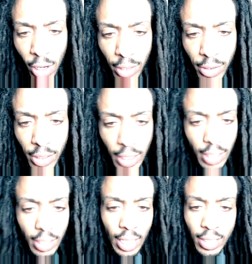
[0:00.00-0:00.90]
Honor shit.
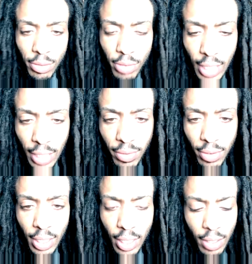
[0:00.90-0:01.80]
That shit was
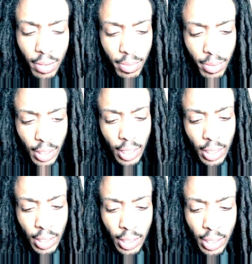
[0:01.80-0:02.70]
definitely
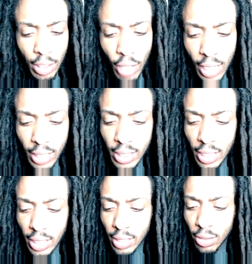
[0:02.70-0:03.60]
you gotta see
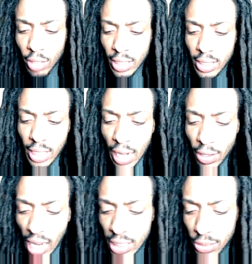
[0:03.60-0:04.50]
it. You gotta see it.
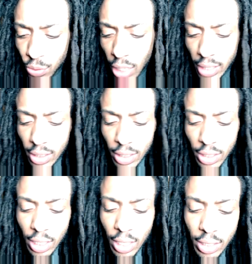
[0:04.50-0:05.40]
I just feel like the
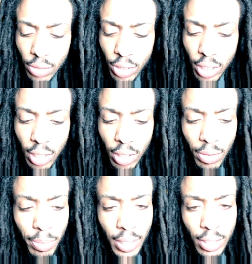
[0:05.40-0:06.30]
judge was a little
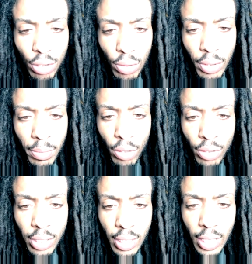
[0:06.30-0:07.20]
bit too
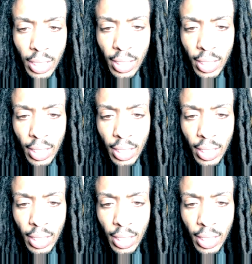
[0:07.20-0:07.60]
emotionally